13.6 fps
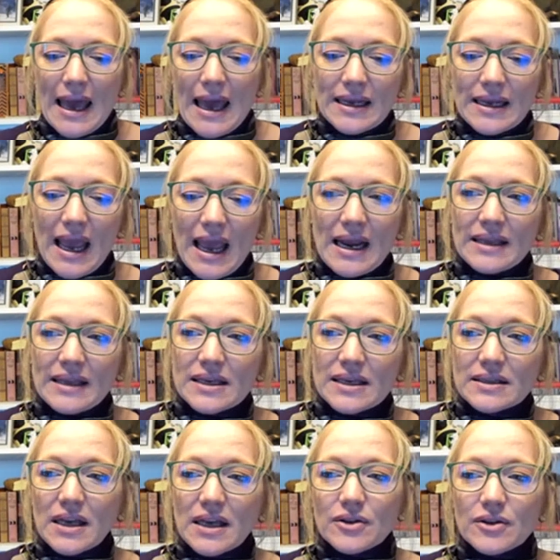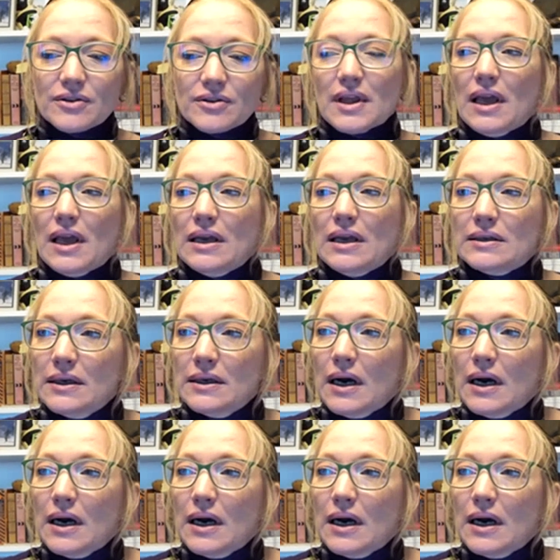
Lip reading: And I think the other thing